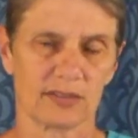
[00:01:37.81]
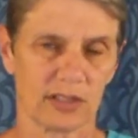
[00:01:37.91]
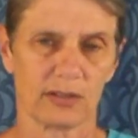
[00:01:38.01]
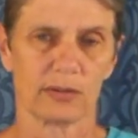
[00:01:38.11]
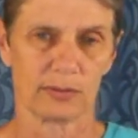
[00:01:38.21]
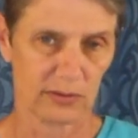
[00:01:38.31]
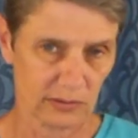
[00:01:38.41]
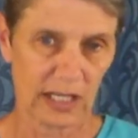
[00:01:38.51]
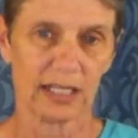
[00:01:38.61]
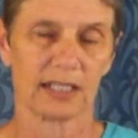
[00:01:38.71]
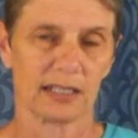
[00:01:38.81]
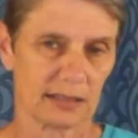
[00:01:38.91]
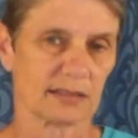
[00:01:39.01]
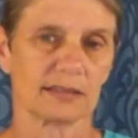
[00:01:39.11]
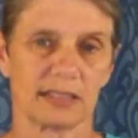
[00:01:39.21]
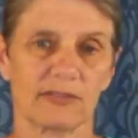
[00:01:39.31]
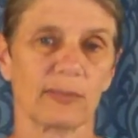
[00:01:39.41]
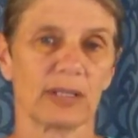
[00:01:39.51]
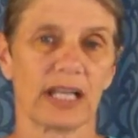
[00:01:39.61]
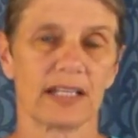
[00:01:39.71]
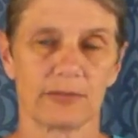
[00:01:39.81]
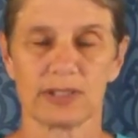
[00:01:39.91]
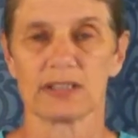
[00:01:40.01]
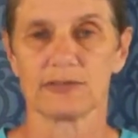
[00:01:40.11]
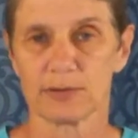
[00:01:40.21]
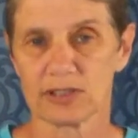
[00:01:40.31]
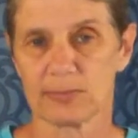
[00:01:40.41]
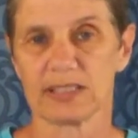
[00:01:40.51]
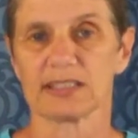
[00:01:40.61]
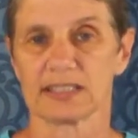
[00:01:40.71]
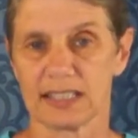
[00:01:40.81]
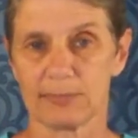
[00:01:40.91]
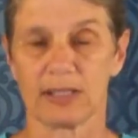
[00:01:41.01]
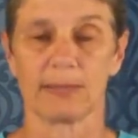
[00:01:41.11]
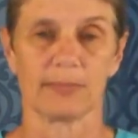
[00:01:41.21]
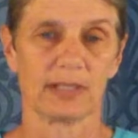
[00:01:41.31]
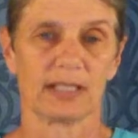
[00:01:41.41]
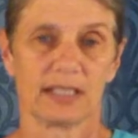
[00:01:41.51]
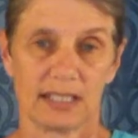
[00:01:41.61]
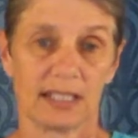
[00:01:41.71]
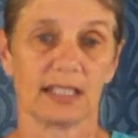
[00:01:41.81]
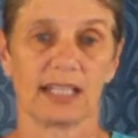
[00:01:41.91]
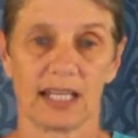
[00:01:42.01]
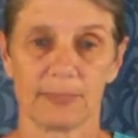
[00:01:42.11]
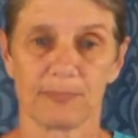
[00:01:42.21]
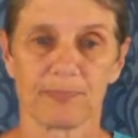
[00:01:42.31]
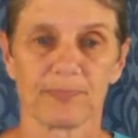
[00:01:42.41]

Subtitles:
so you've got to give them a lot of reinforcement to keep them in the game.